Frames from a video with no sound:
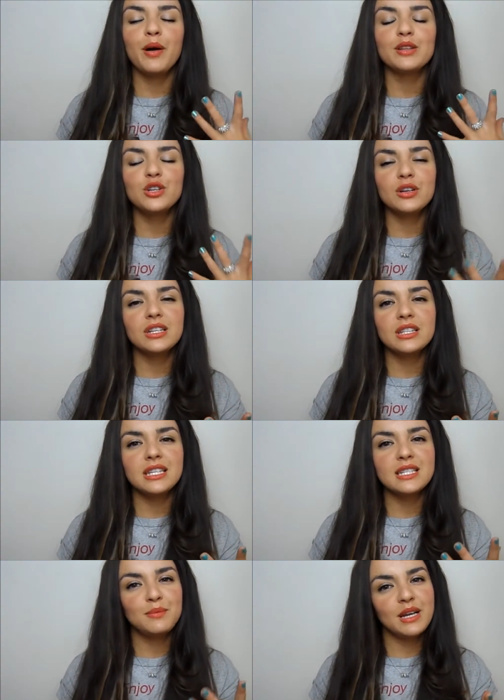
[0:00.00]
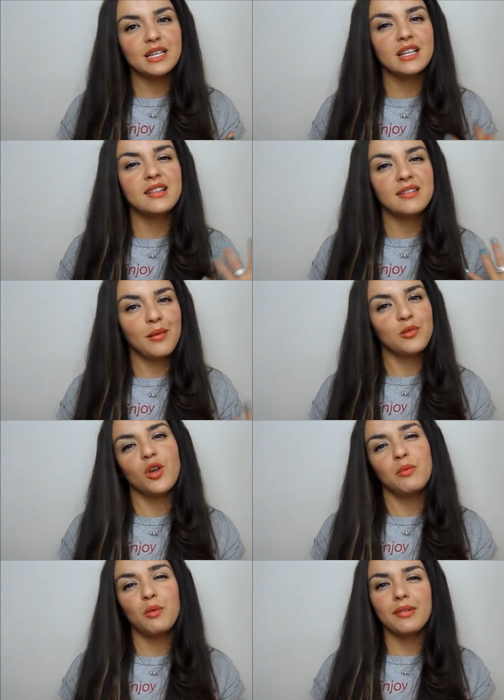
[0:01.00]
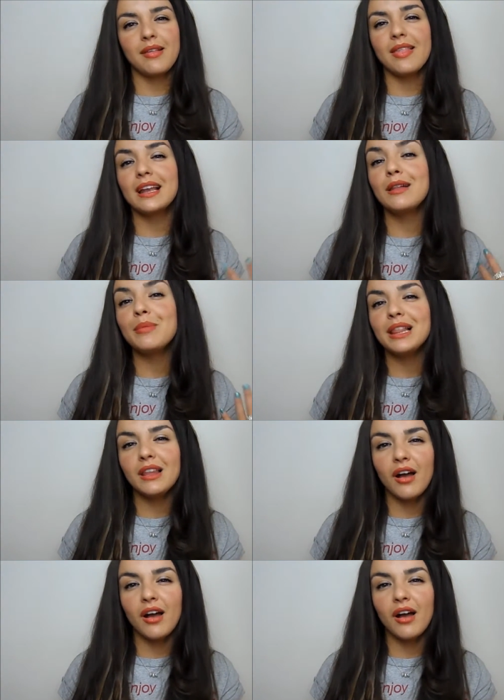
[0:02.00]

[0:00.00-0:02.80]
but during the spring and summertime you want something a little bit